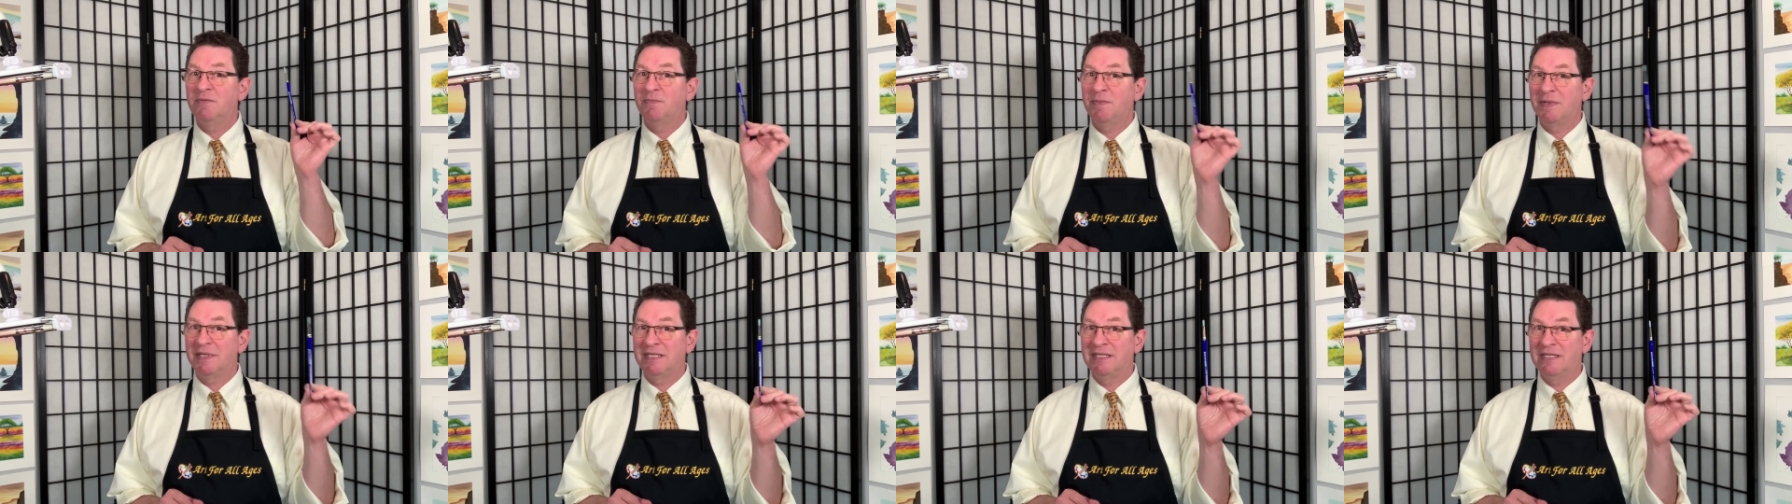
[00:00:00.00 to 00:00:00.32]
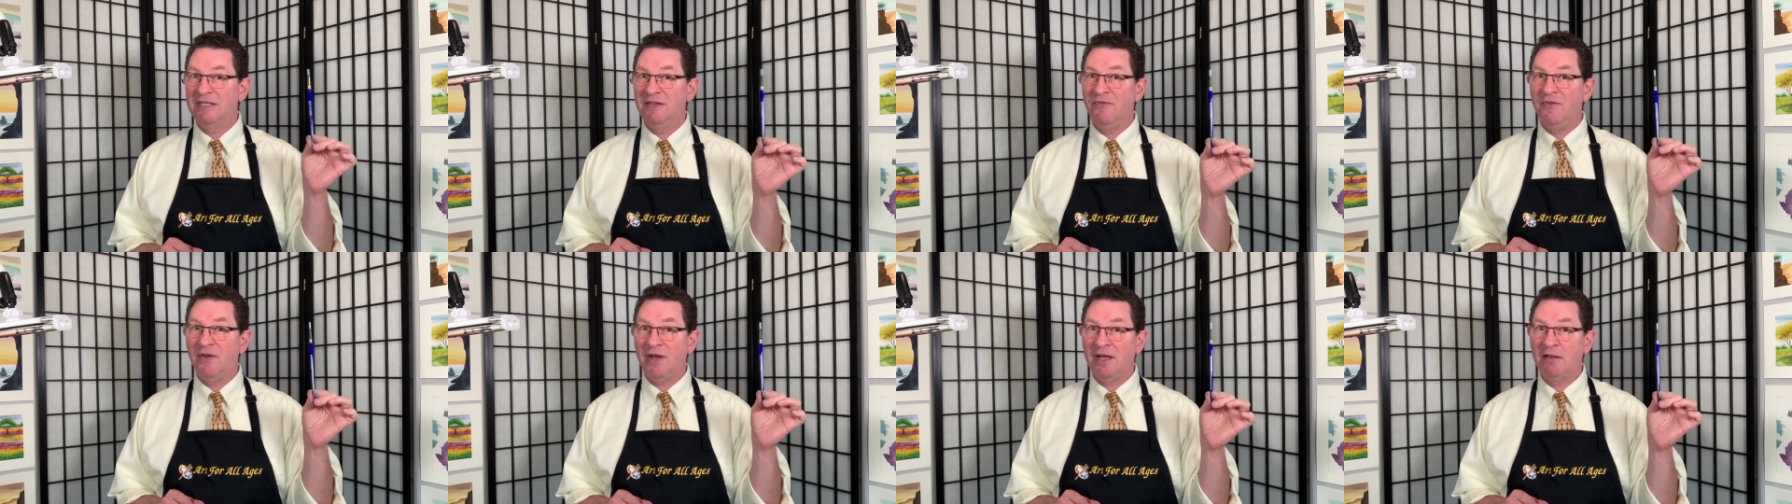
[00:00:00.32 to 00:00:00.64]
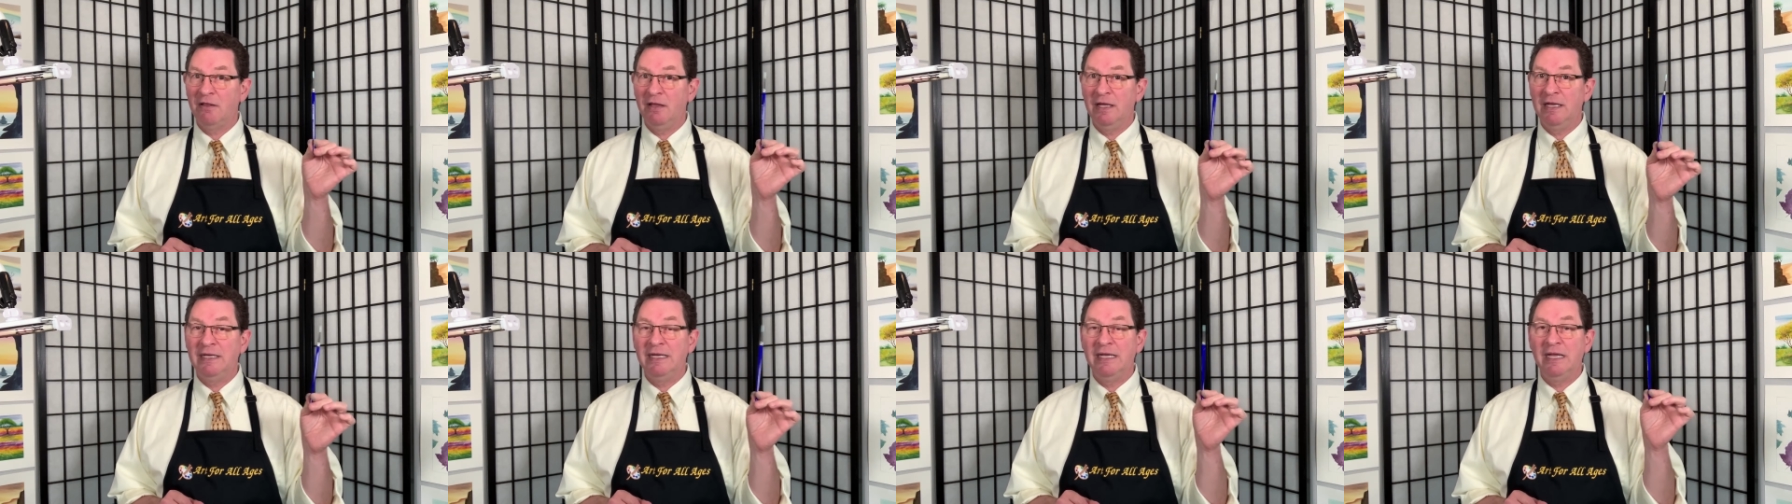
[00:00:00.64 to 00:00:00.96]

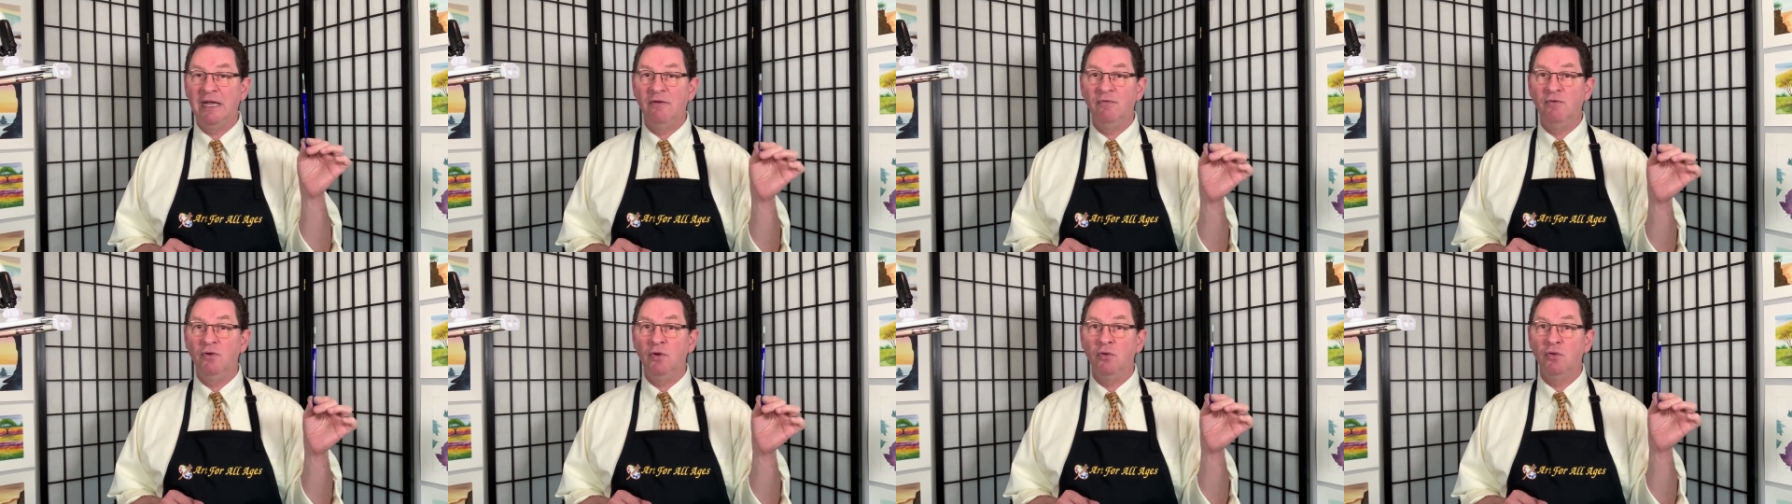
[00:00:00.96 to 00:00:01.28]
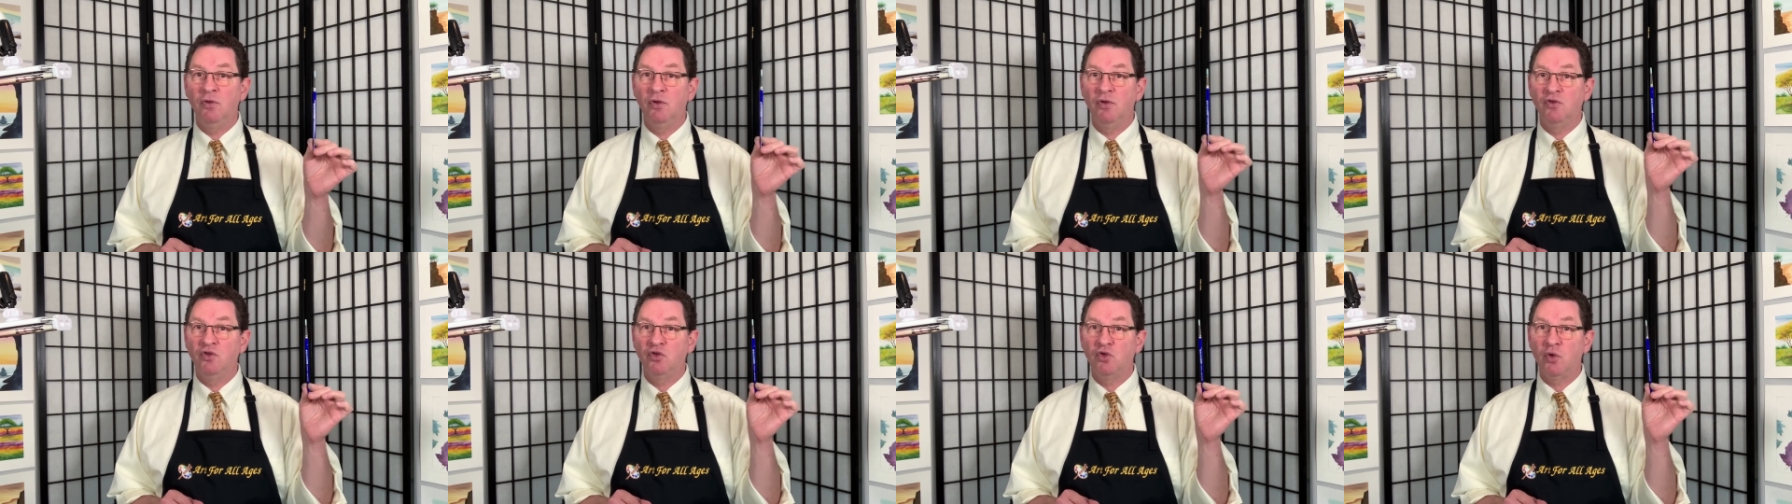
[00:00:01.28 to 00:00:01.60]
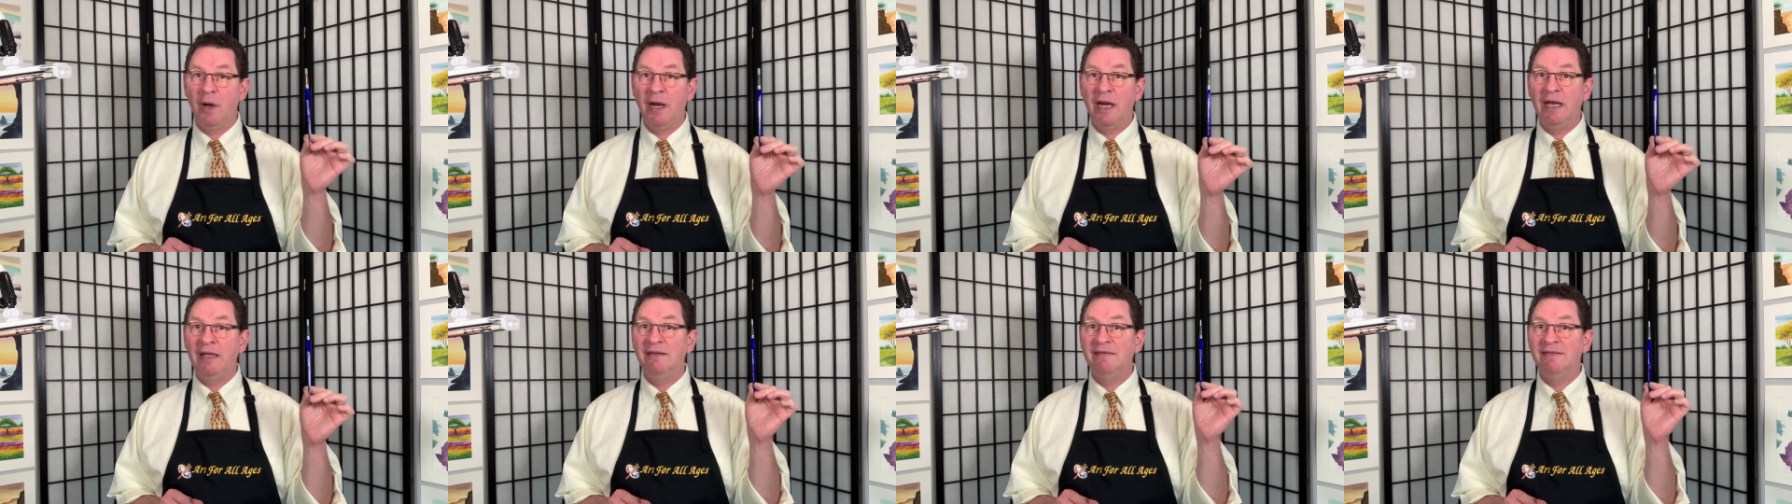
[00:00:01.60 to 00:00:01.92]
specifically to give you the
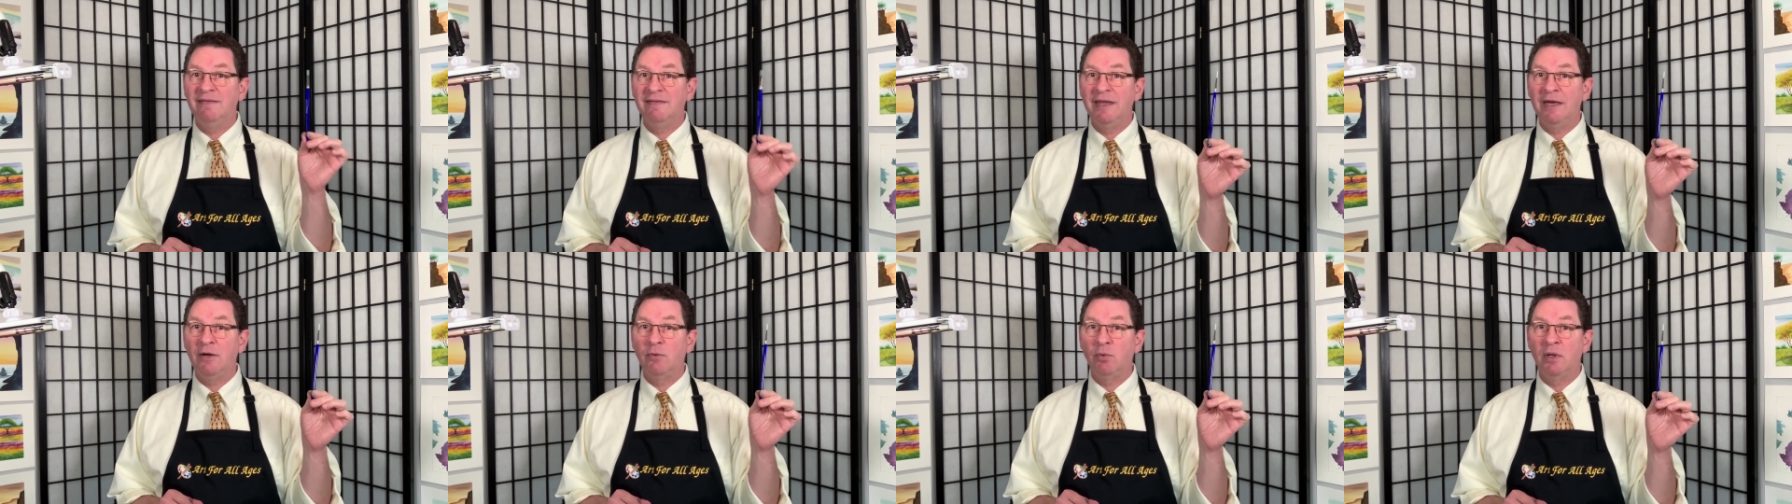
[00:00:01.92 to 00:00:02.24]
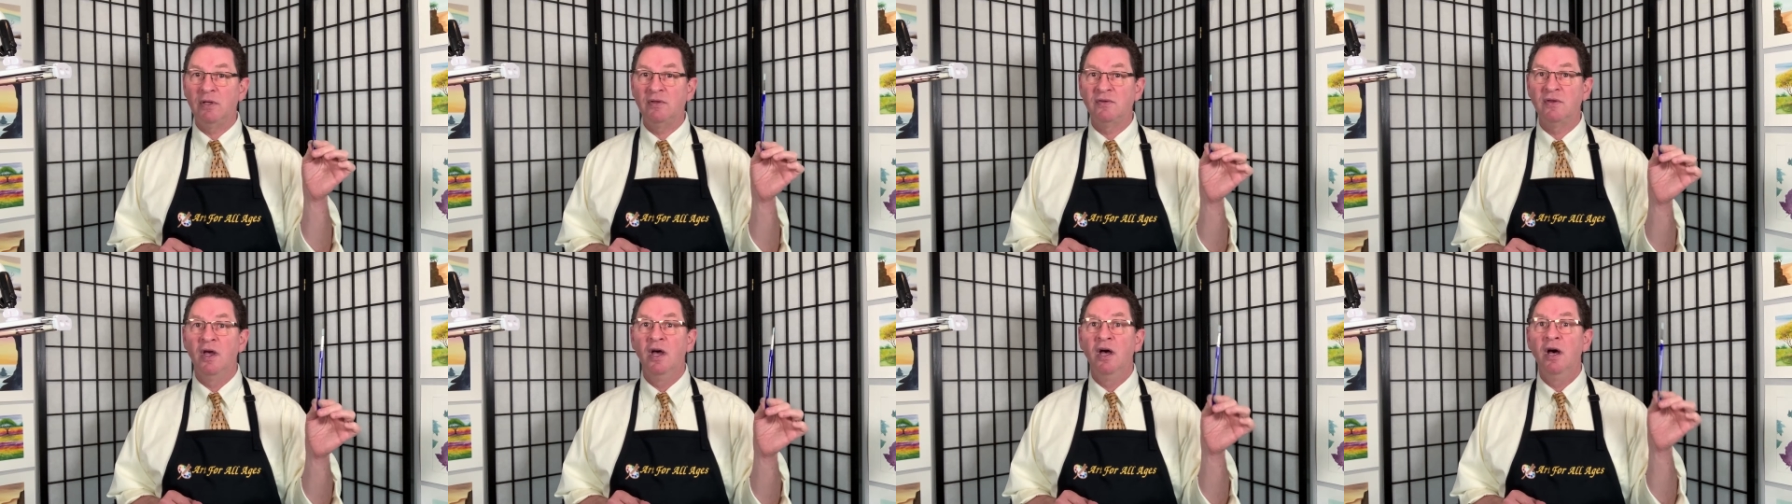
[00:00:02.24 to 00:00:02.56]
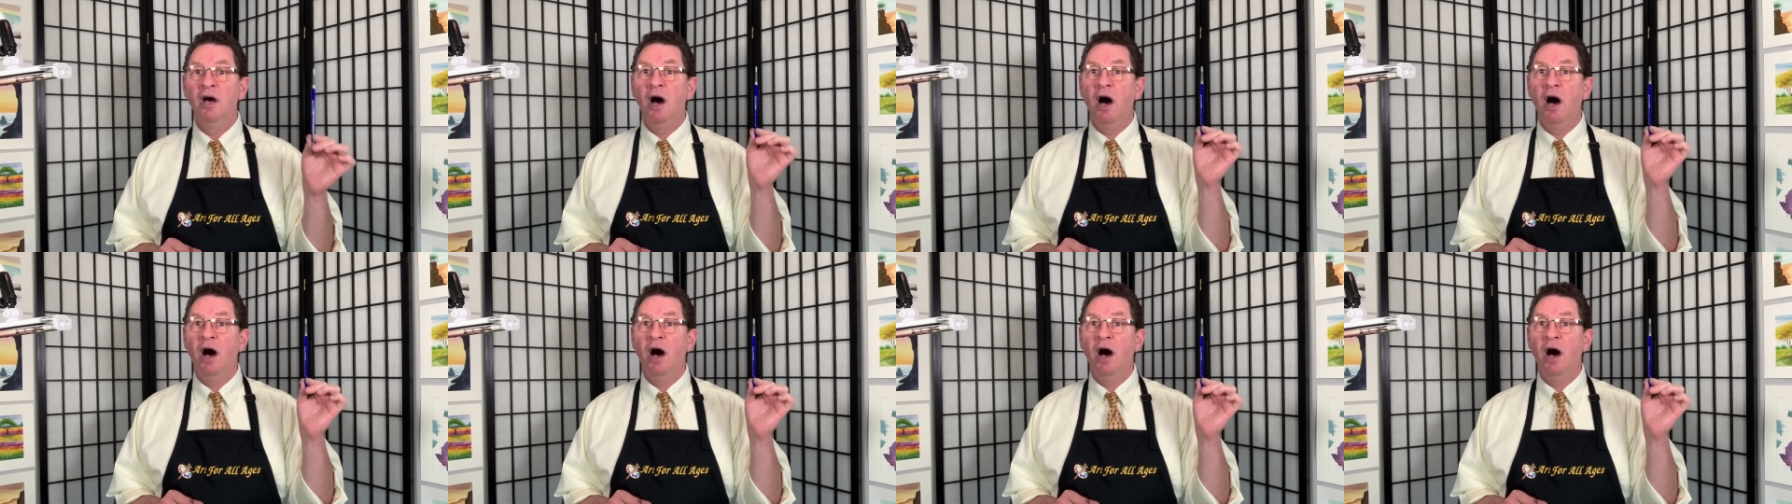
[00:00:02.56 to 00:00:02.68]
trained secrets